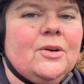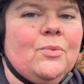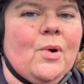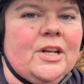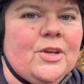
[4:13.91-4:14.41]

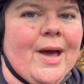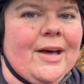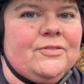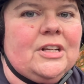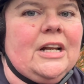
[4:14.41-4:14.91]
one, you
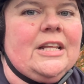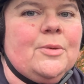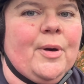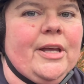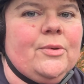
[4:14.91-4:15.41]
have to clean
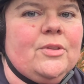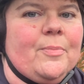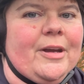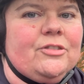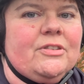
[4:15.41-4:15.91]
the bike with the
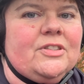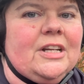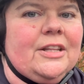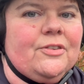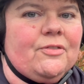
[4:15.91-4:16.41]
battery
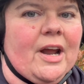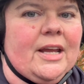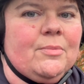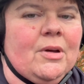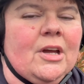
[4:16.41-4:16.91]
still in the
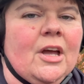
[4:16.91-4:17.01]
frame,